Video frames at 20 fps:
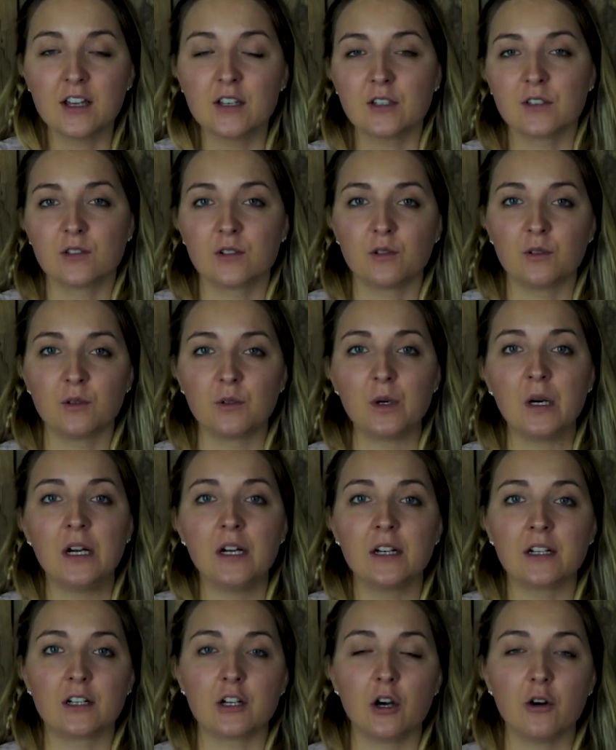So
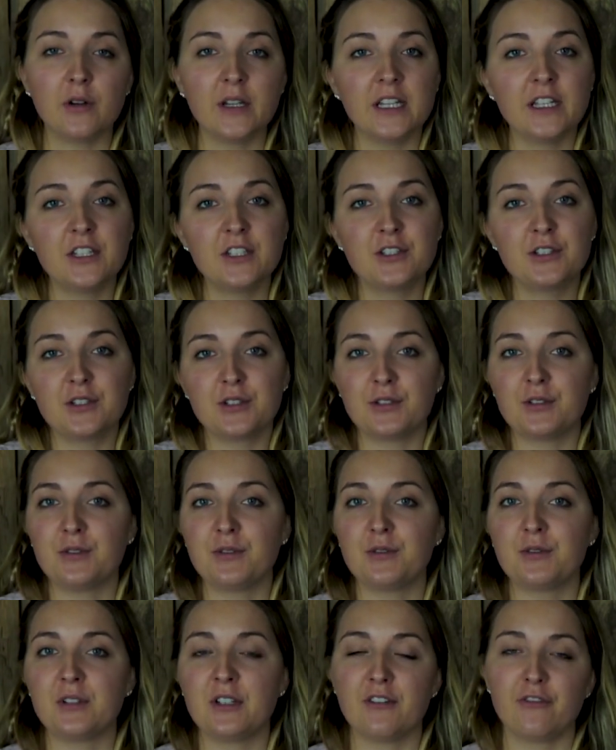go
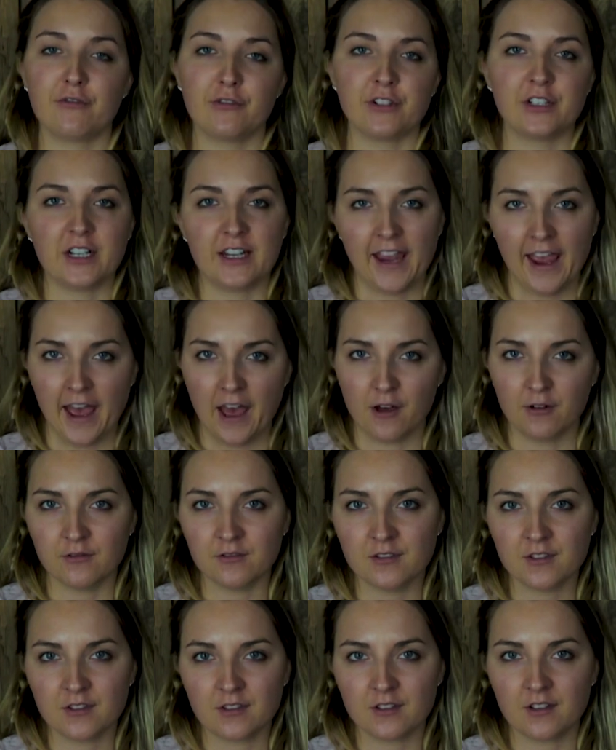into different
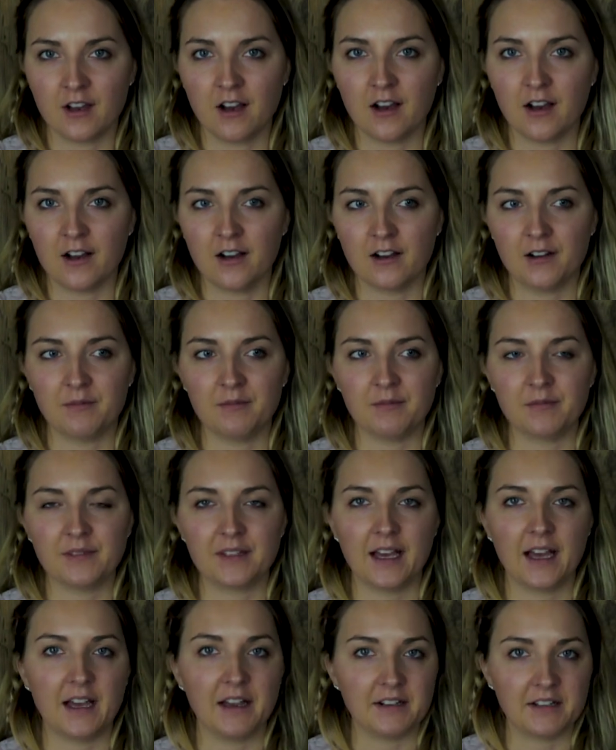accounts um,
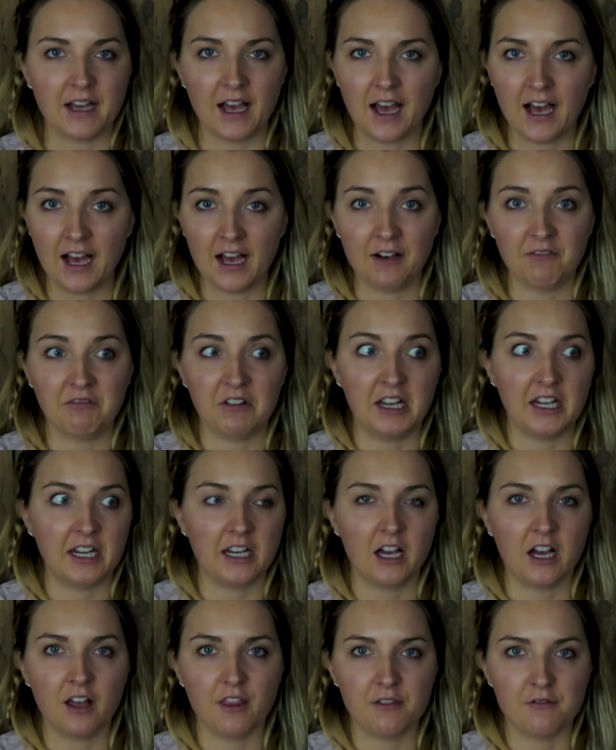that have like
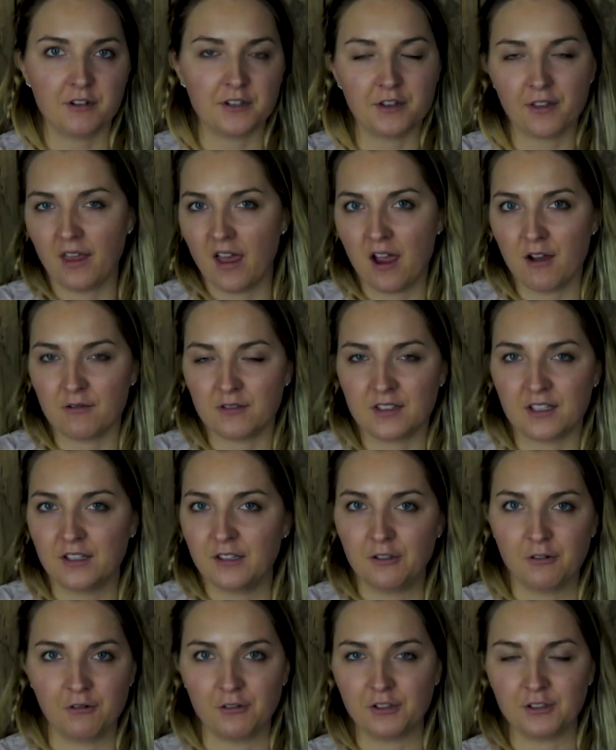
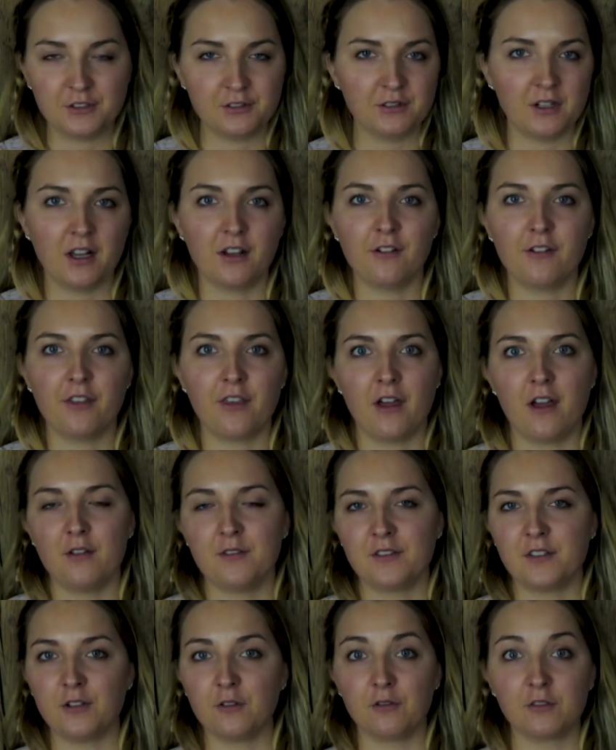100,000 or
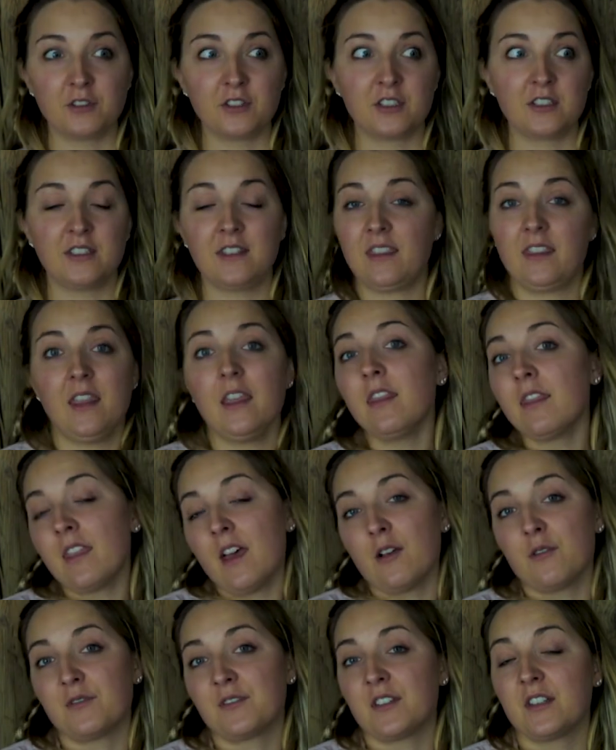200,000 or
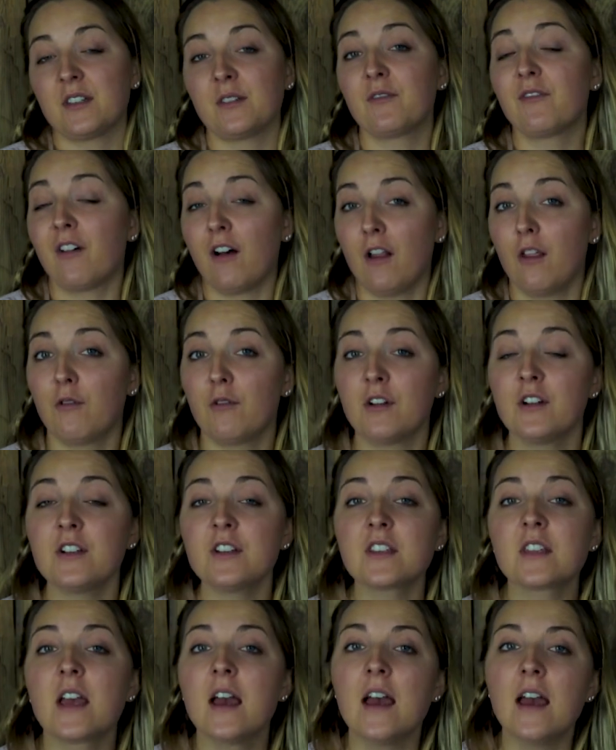10,000
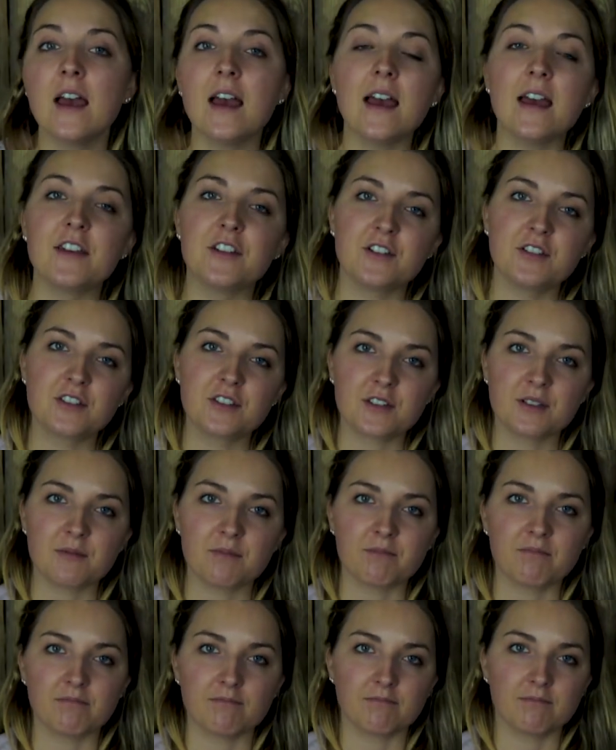followers and just
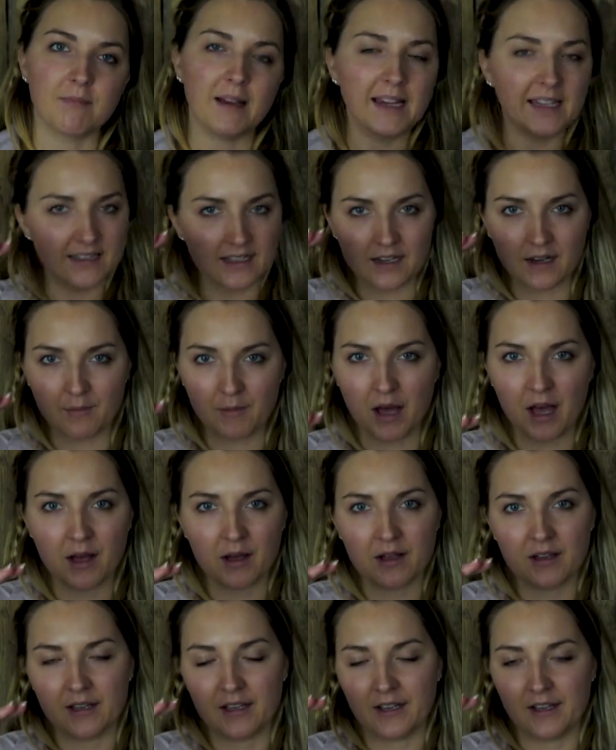make them
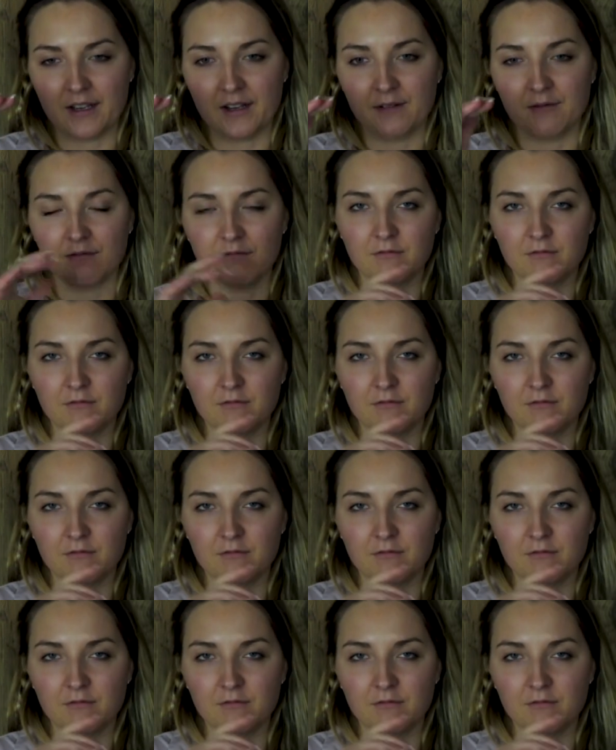up, uh,